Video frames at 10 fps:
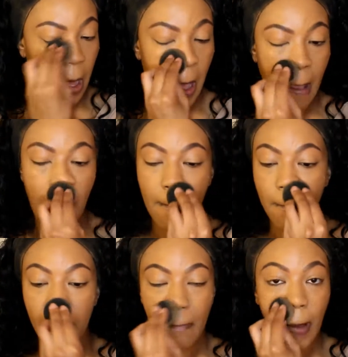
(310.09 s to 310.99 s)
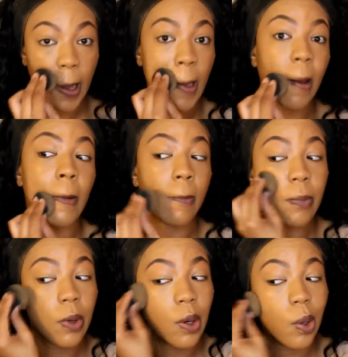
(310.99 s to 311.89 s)
I
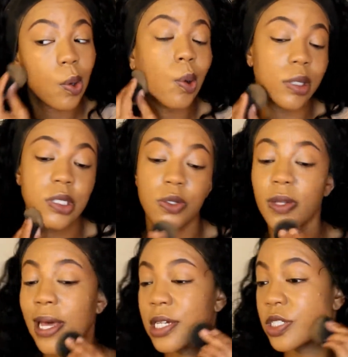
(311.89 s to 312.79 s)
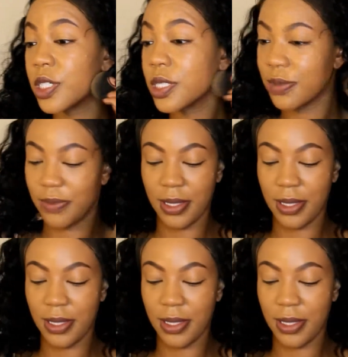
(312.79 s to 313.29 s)
am going to do lashes.